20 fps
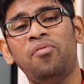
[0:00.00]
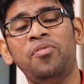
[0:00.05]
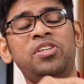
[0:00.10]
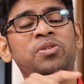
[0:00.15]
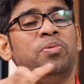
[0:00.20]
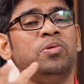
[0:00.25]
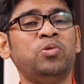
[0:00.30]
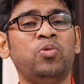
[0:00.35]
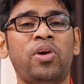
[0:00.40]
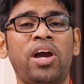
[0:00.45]
which
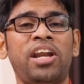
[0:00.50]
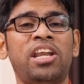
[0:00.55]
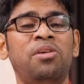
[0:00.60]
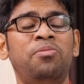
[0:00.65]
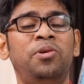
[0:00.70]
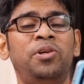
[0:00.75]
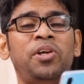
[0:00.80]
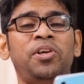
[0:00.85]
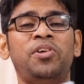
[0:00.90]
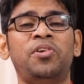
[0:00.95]
means you can
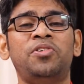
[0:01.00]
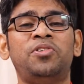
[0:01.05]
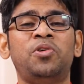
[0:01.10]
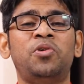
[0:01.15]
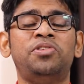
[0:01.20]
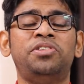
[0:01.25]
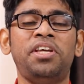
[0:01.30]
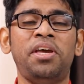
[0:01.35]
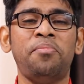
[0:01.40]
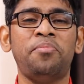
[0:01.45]
able to use 2
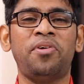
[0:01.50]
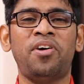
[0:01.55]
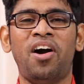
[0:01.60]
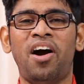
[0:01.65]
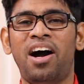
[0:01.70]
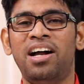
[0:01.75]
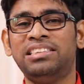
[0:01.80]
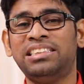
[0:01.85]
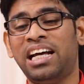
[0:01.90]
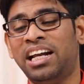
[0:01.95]
same cards,